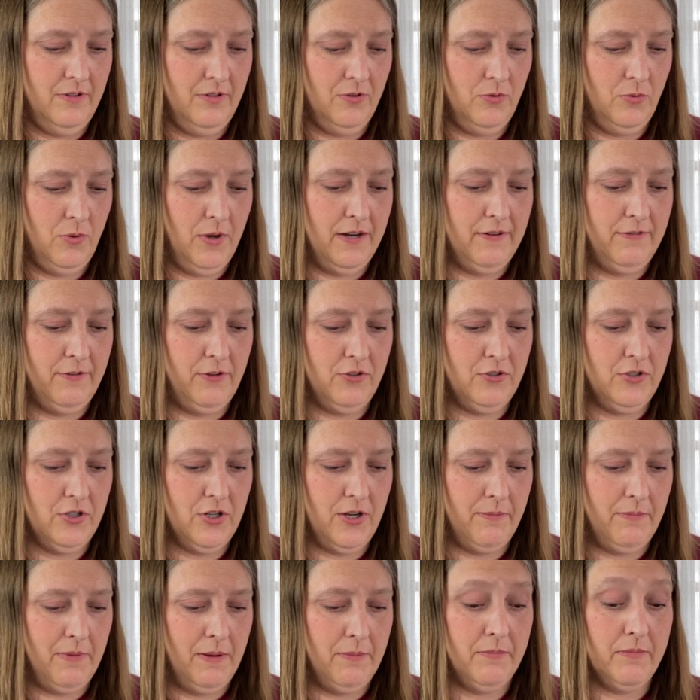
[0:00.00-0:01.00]
Quite a few,
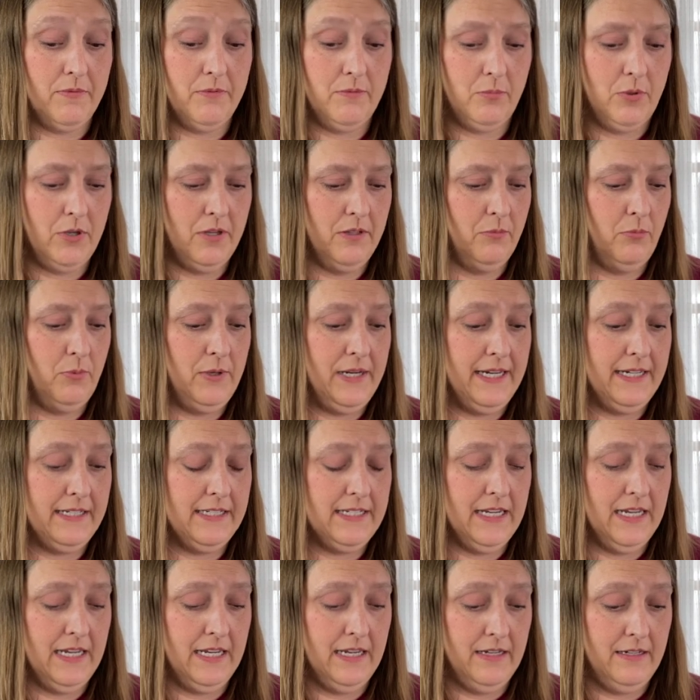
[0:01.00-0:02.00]
well, week
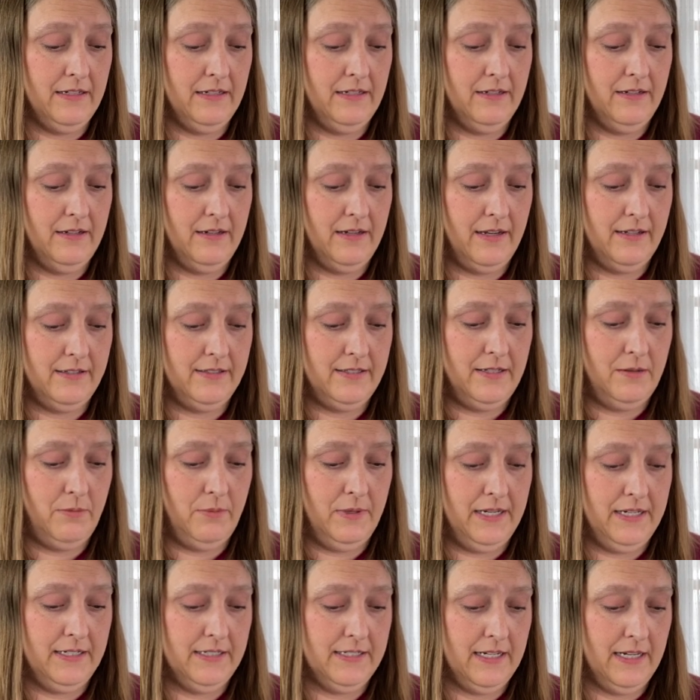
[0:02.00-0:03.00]
10. I see
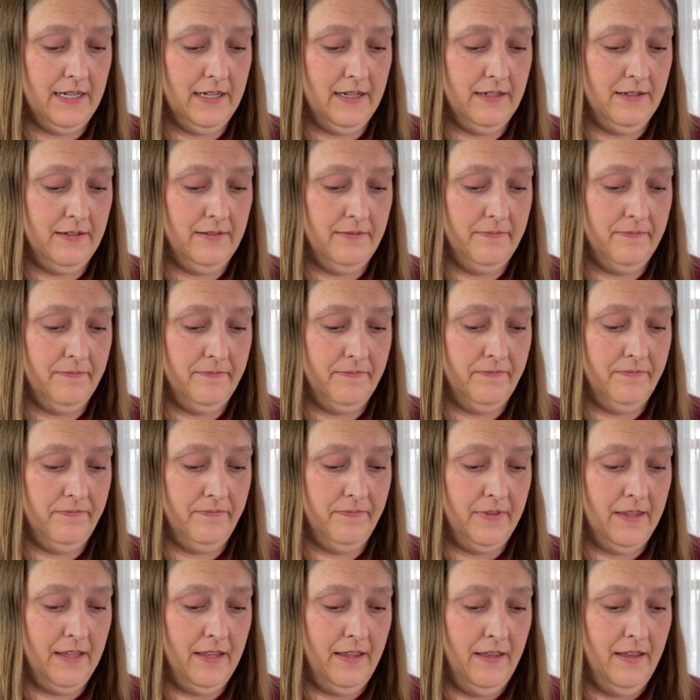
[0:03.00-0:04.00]
week 10.
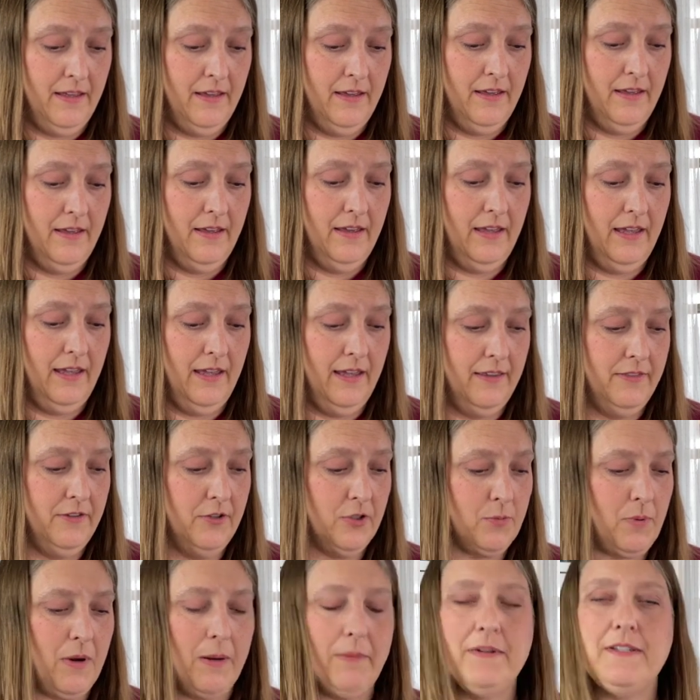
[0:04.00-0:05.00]
And
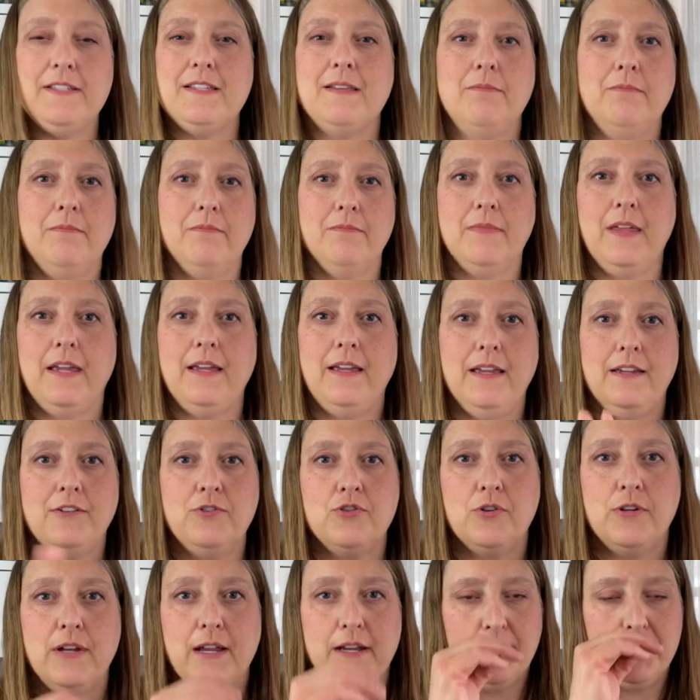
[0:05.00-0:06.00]
there's probably some like
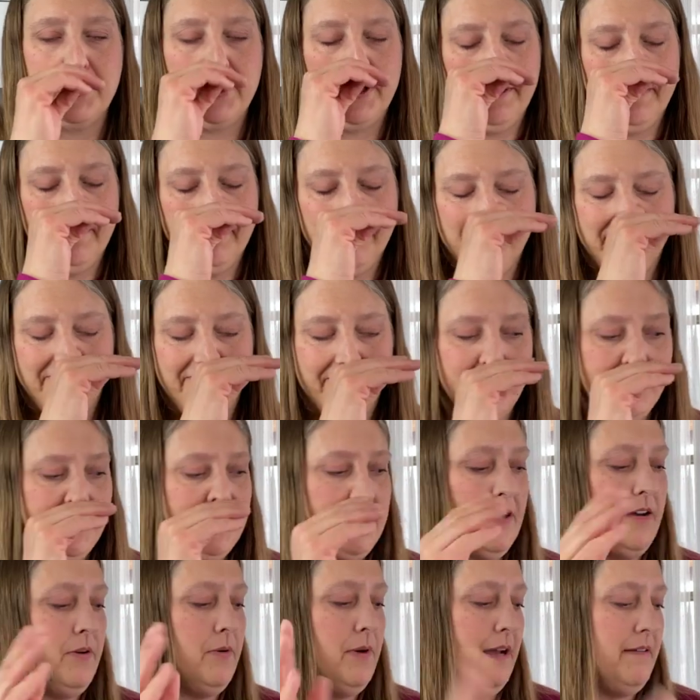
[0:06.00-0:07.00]
introduction.
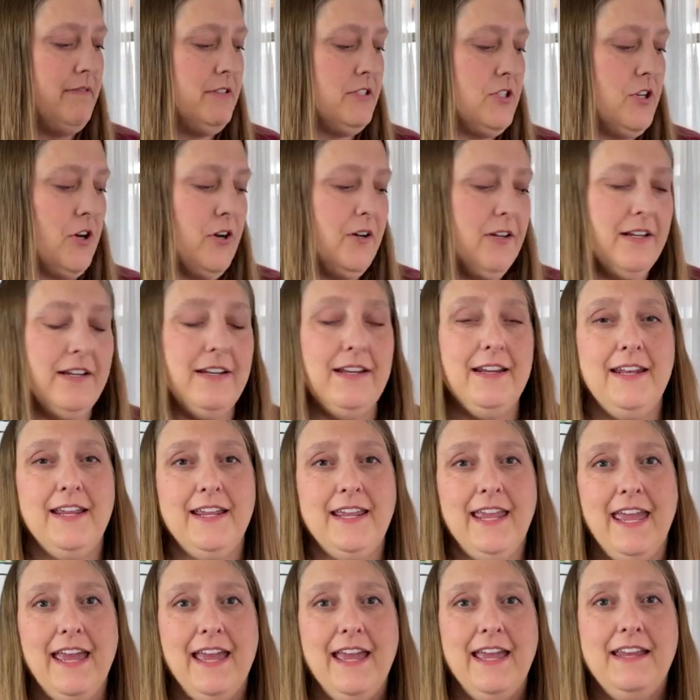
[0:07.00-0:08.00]
So I've started it
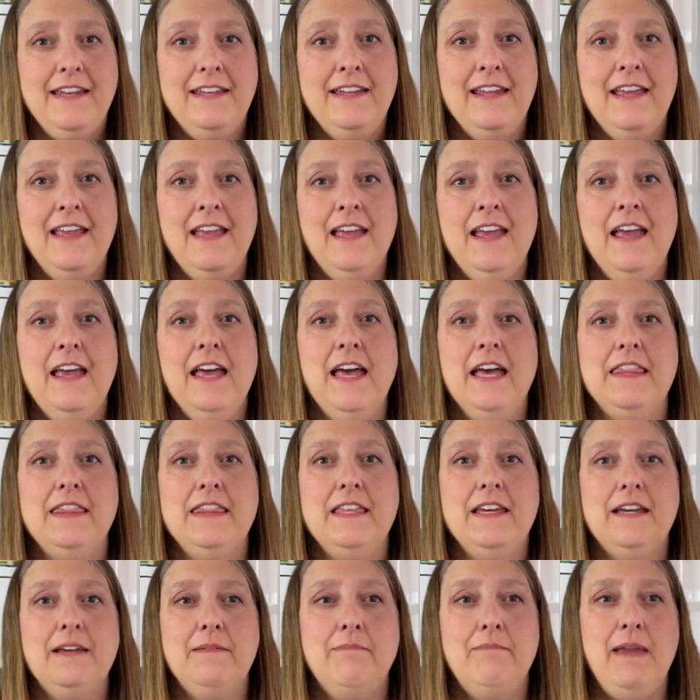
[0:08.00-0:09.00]
again.
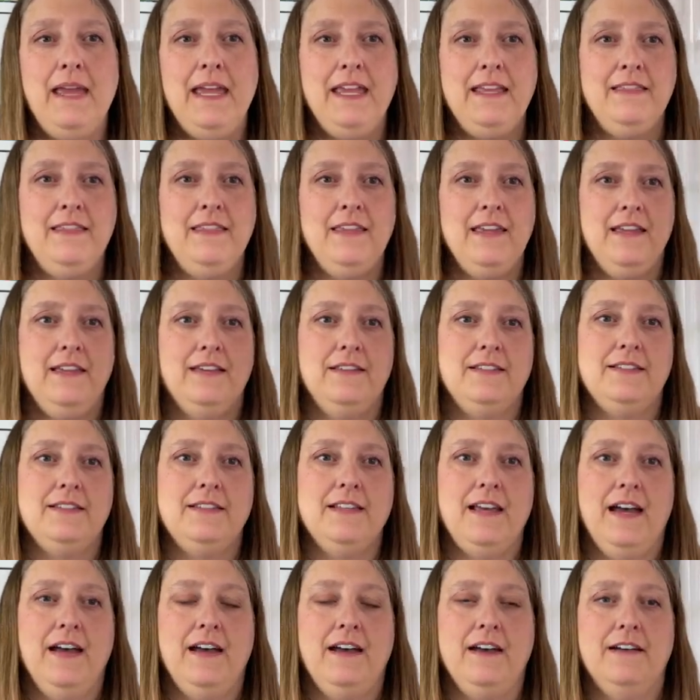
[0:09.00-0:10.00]
The main things
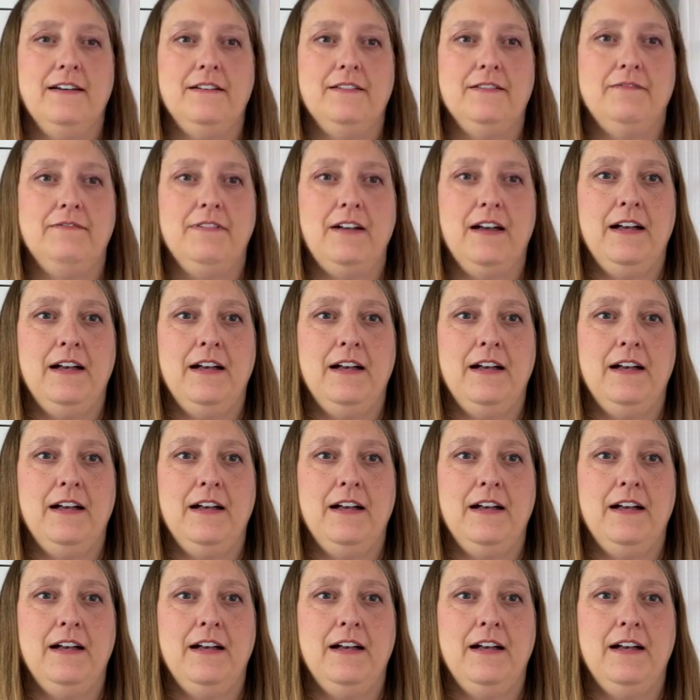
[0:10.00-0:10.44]
of